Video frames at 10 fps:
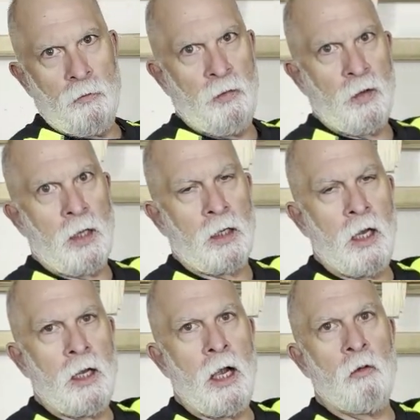We've got a
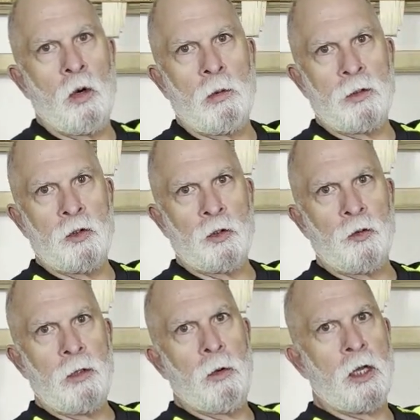cutout where we're doing a
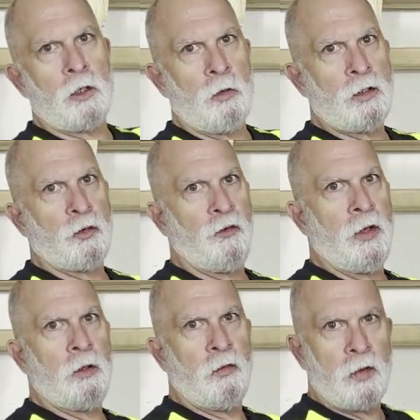remodel
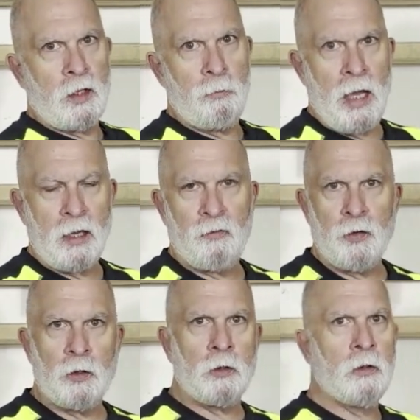retrofit, and we've got a
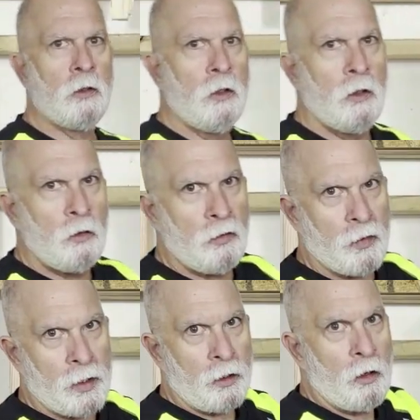backfill. We've
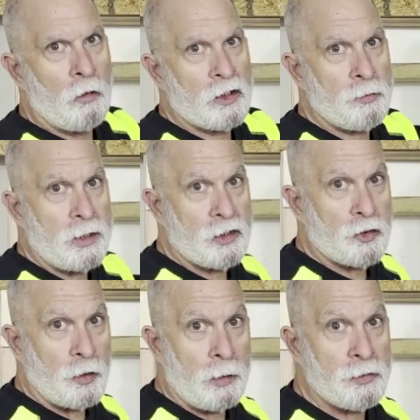got our OSB
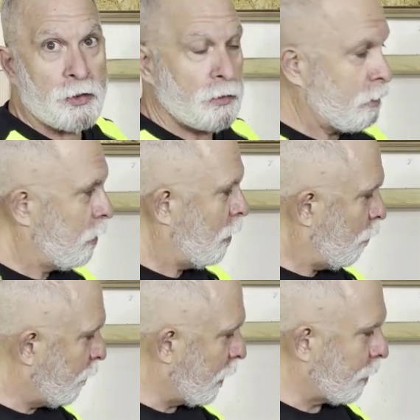strips.
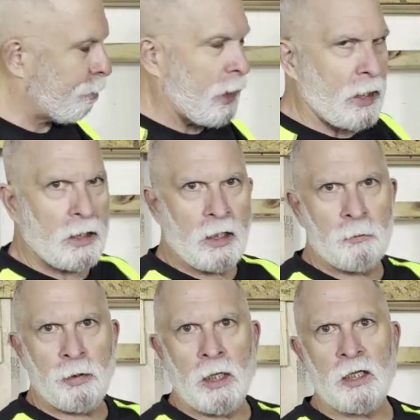We've got our blocking
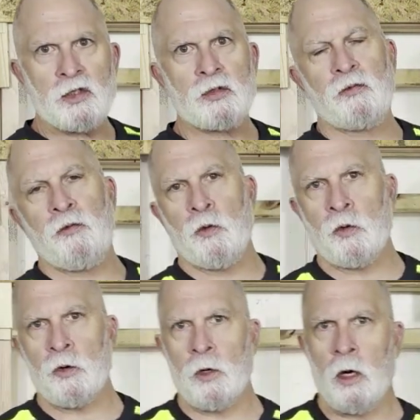in place
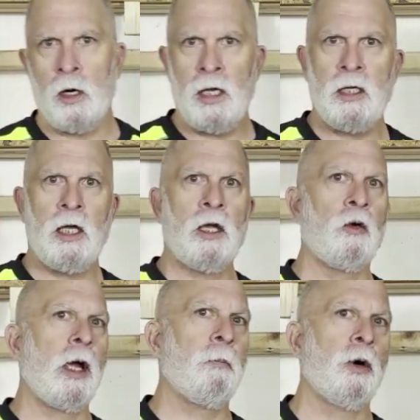for our ADA grab